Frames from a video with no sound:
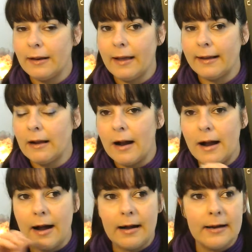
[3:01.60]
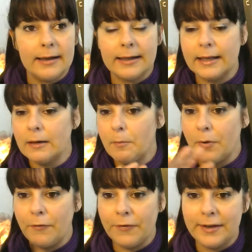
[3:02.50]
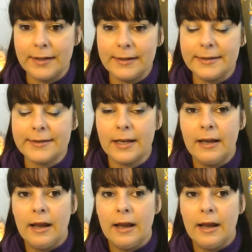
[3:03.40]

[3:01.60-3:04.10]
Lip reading: like, aha, I get epiphanies.